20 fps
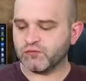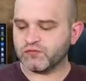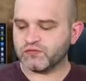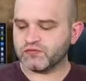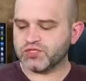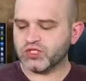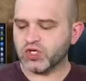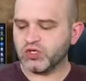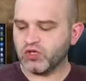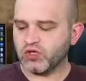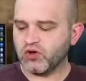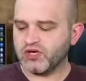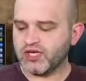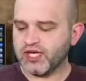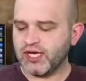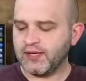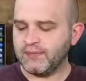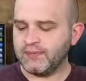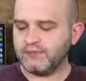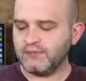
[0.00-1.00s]
solo
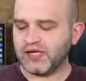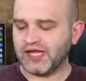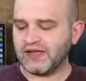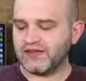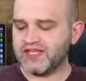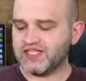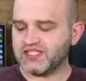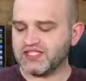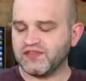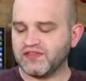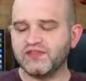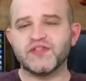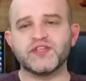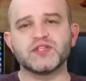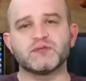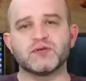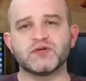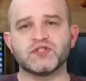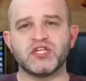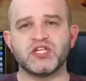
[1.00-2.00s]
game, at least in this
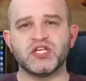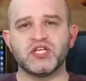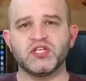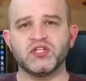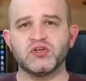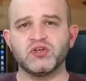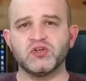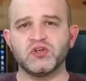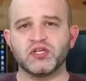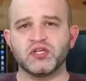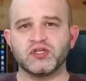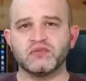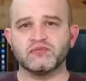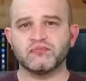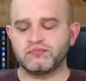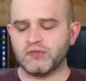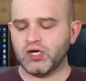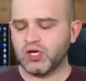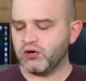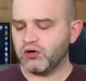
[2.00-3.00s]
particular
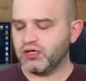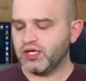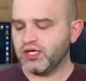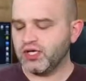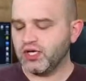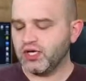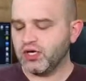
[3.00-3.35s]
mode,